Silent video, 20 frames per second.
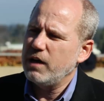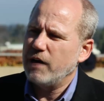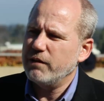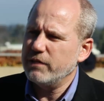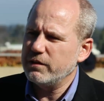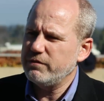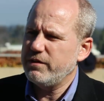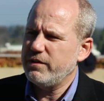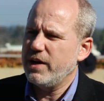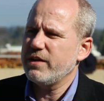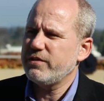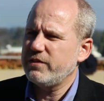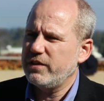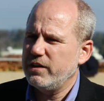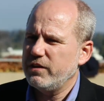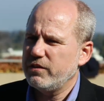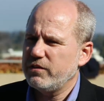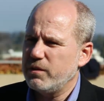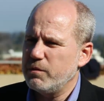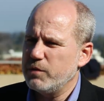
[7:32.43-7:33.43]
of
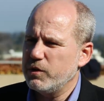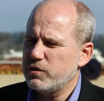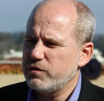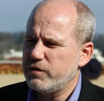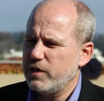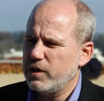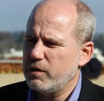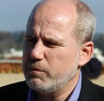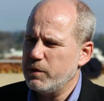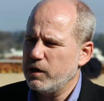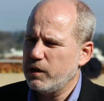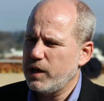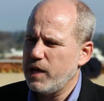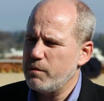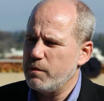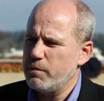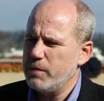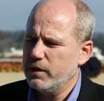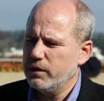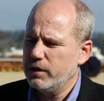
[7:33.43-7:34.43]
investing in some of those fundamental
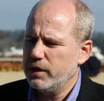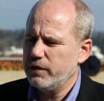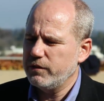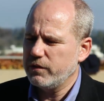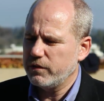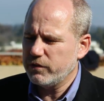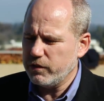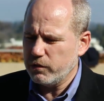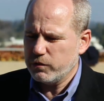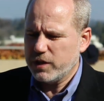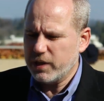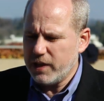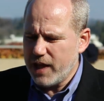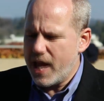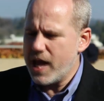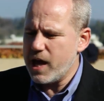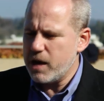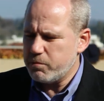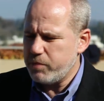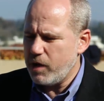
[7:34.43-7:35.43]
capabilities. And so
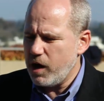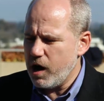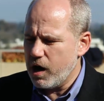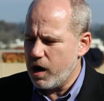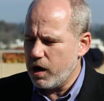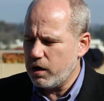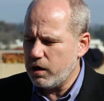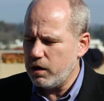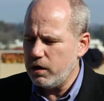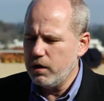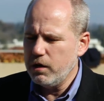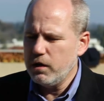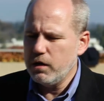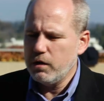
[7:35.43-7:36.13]
today at PARC,